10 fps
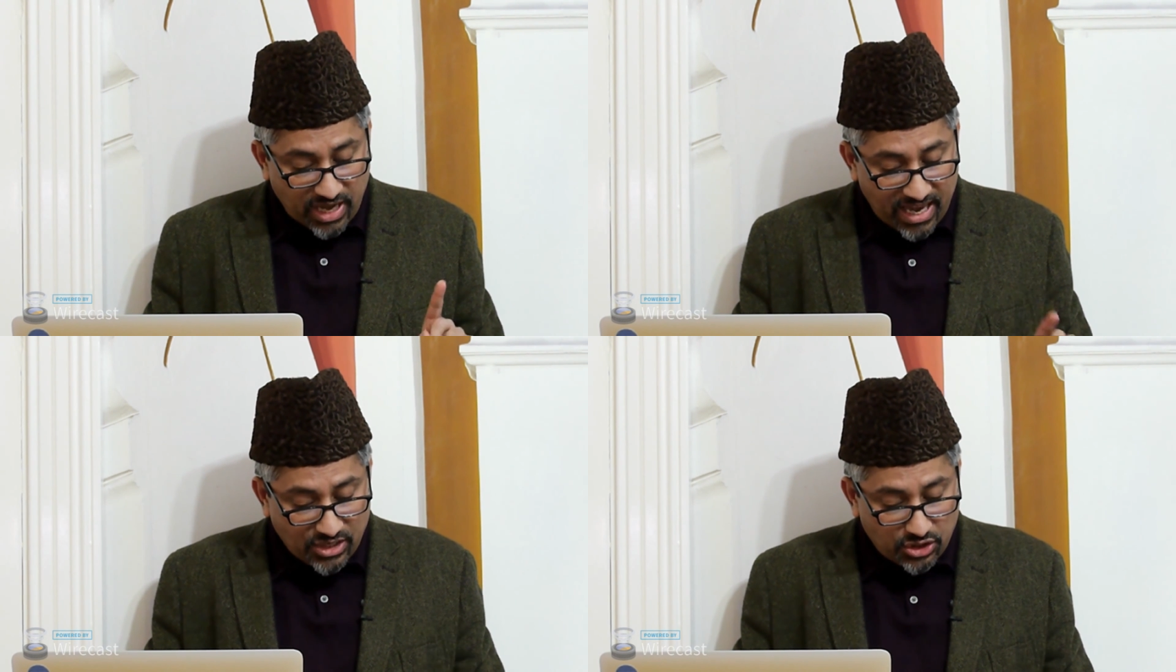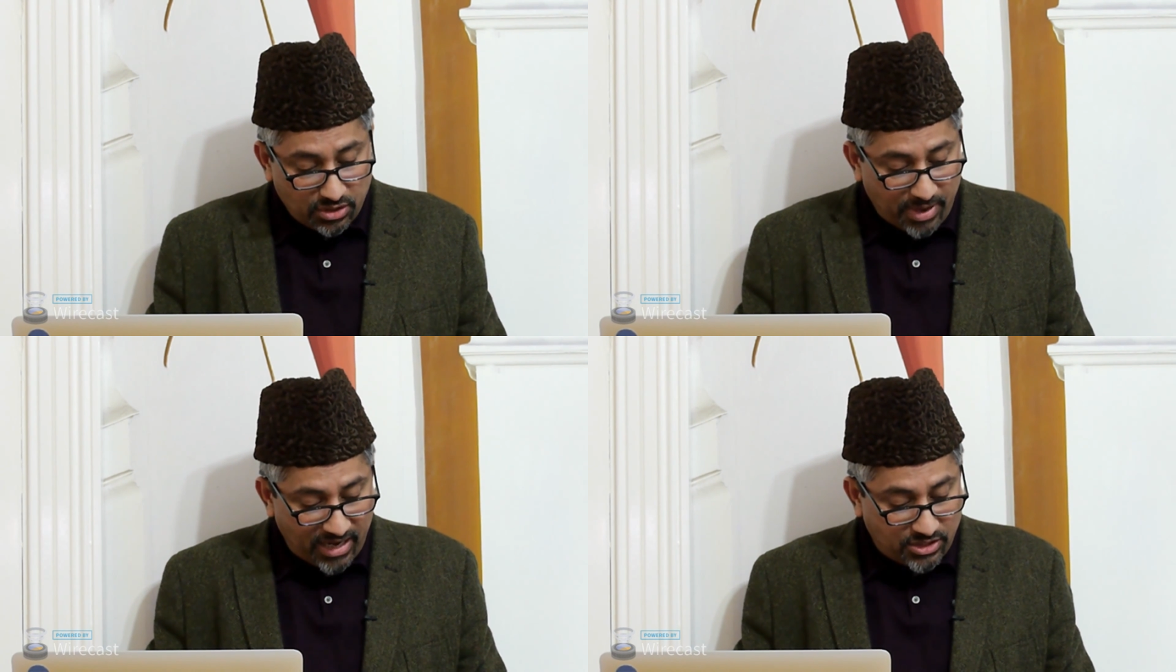
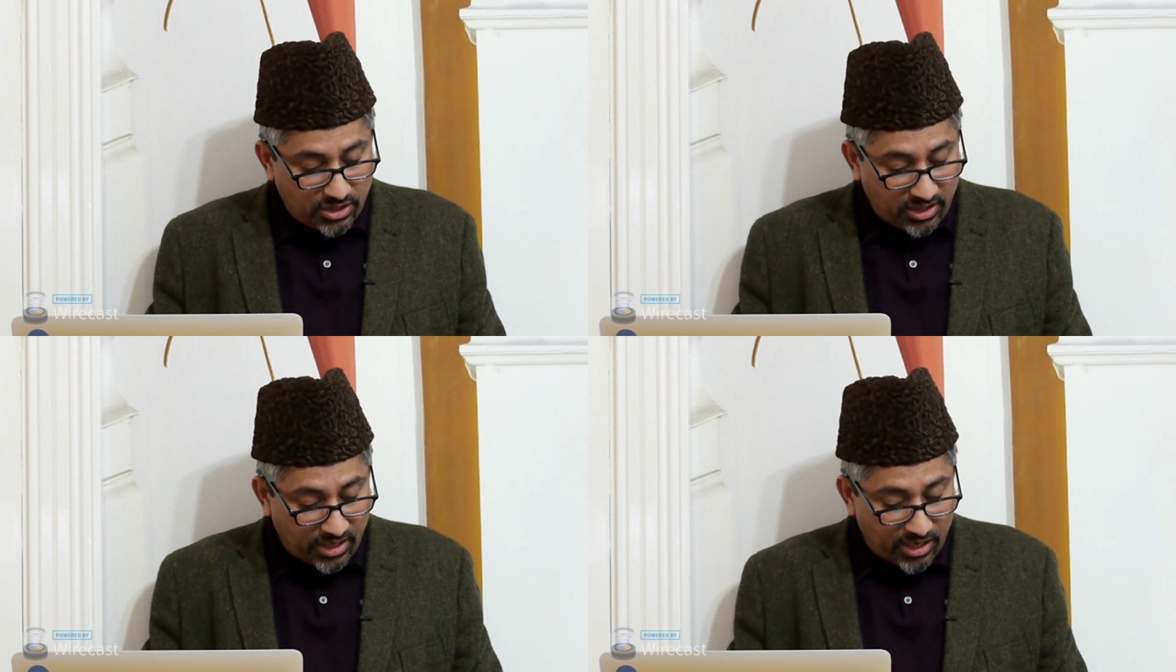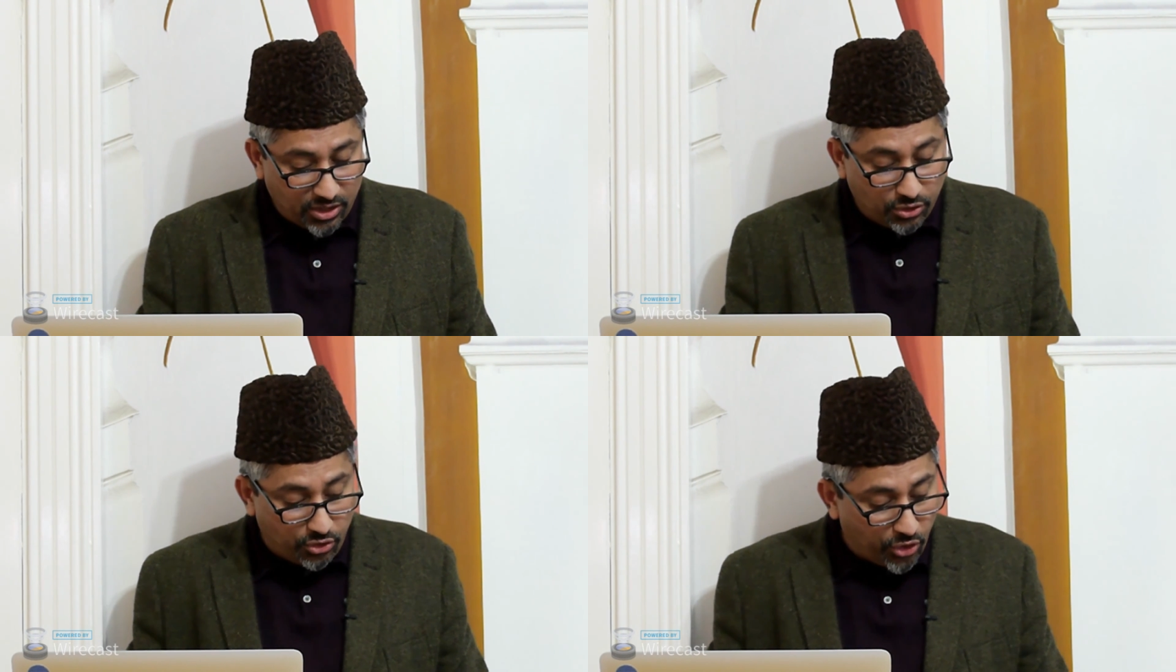ancient
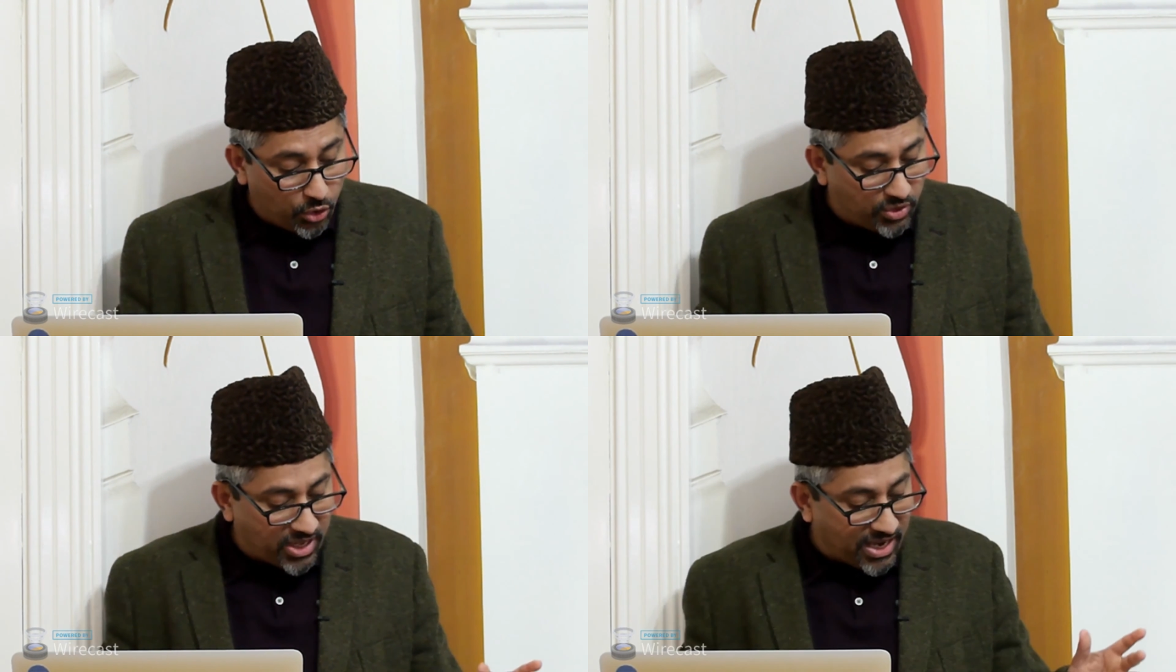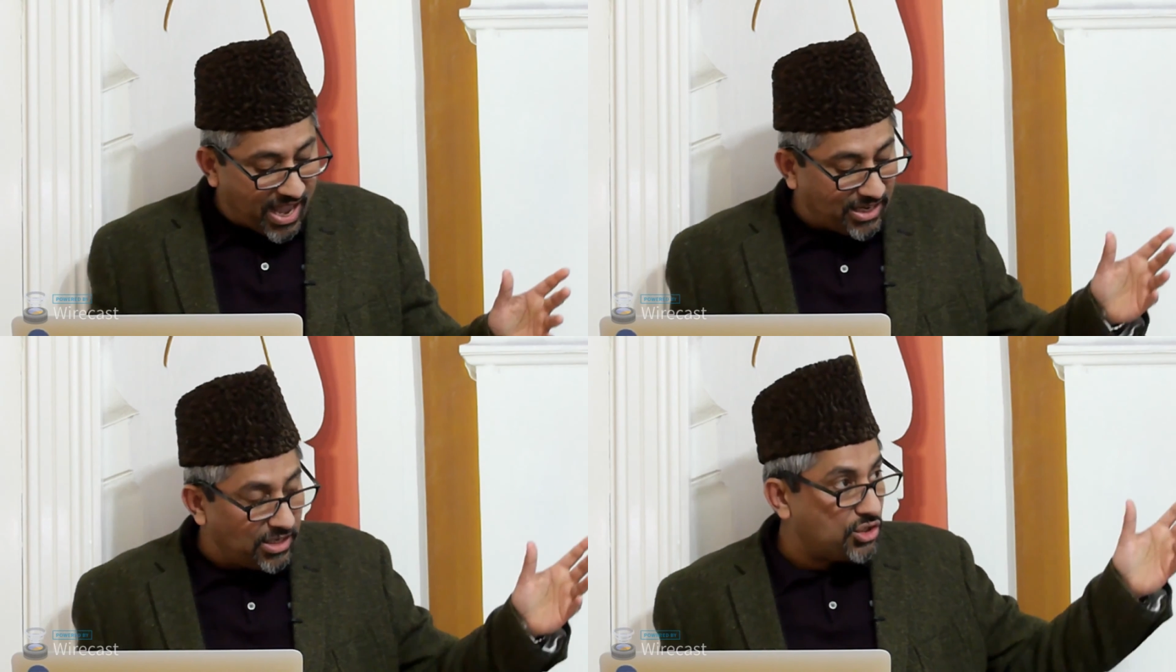bacteria drew their
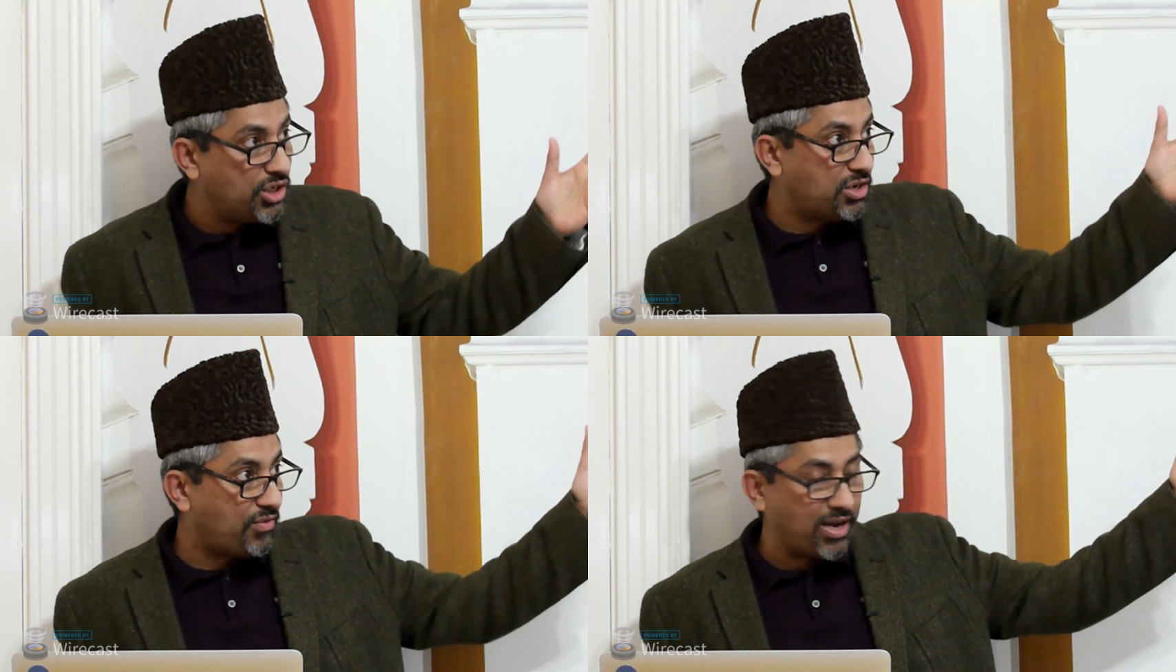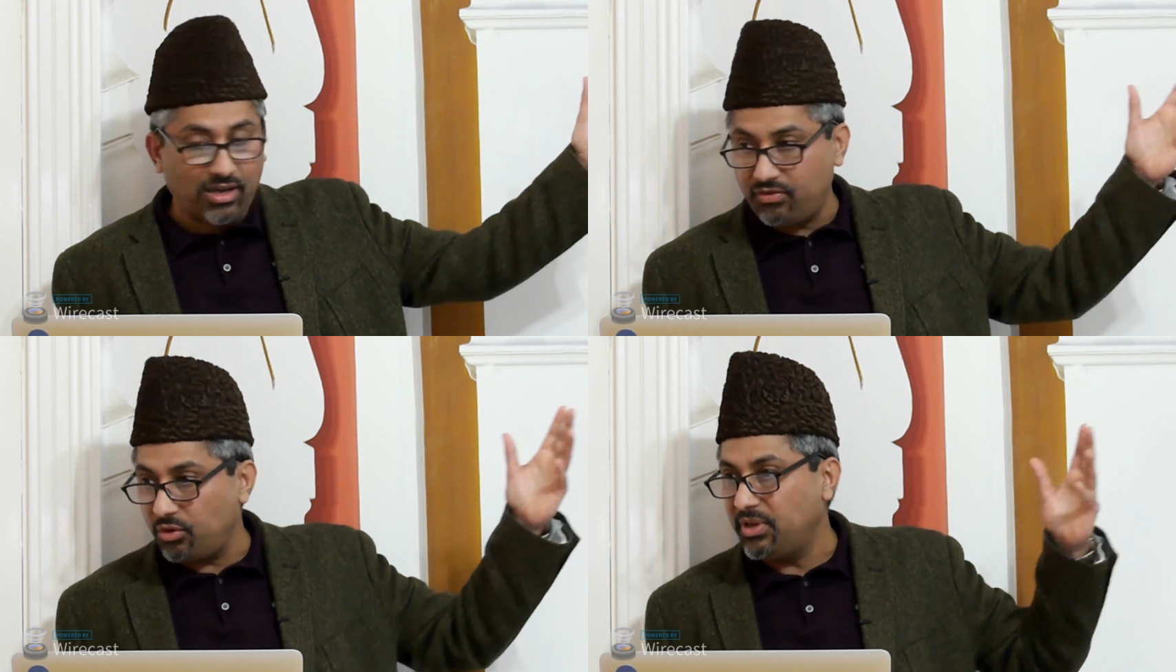energy
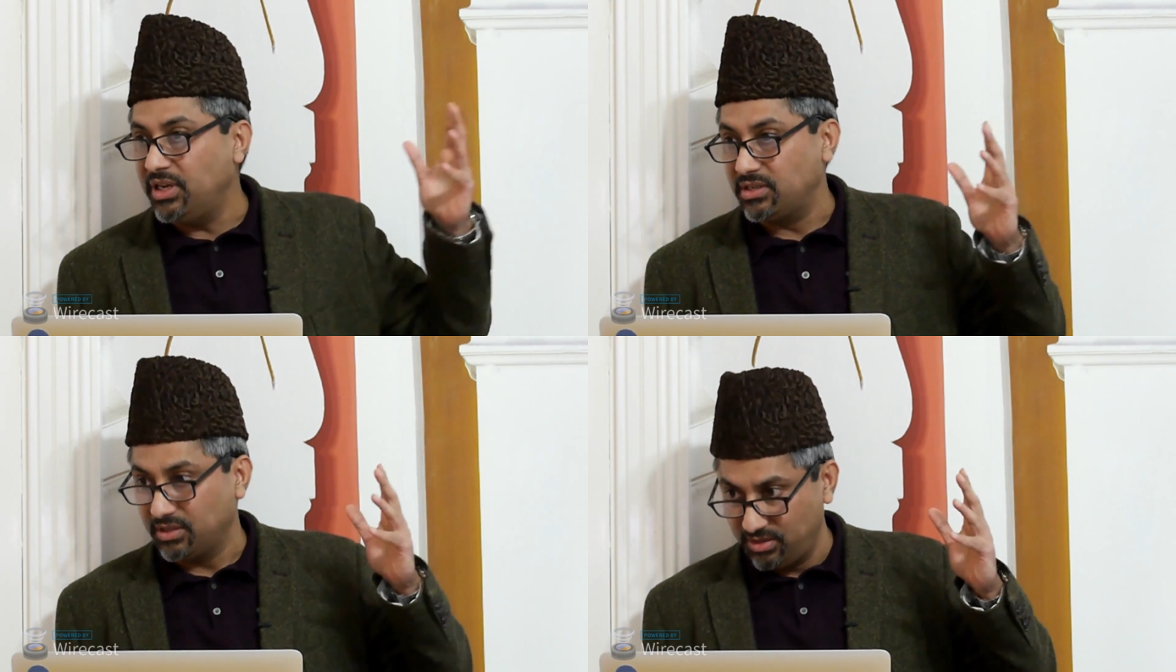directly from heat.